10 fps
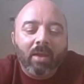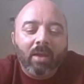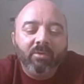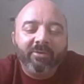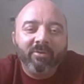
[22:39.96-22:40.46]

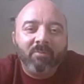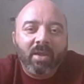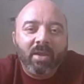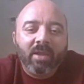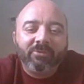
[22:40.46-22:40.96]
reserve
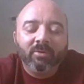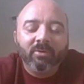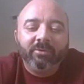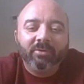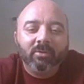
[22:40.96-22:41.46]
my answer
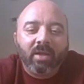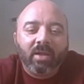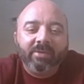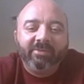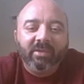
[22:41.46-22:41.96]
until
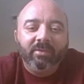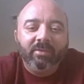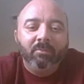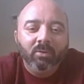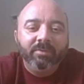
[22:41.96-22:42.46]
I see the
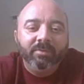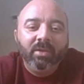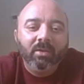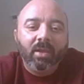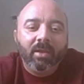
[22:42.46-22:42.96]

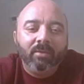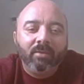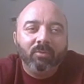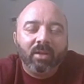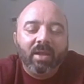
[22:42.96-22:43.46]
movie
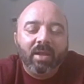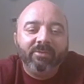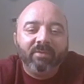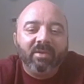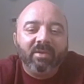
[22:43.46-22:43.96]
and realize
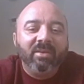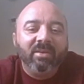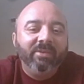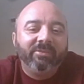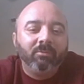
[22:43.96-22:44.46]
if it
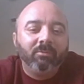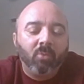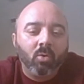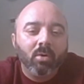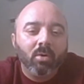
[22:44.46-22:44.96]
needs
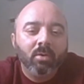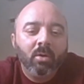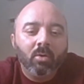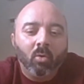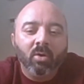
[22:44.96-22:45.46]
more,
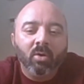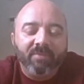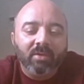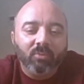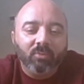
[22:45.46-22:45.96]
or if
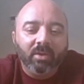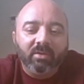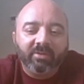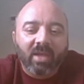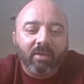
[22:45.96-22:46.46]
it really
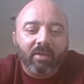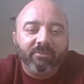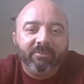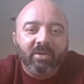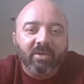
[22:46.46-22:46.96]
just kind of
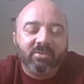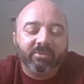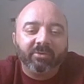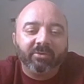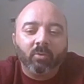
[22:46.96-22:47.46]
finishes
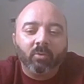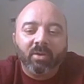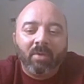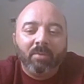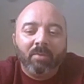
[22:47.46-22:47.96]
the story,
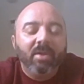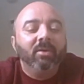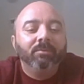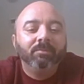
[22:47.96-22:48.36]
in my opinion.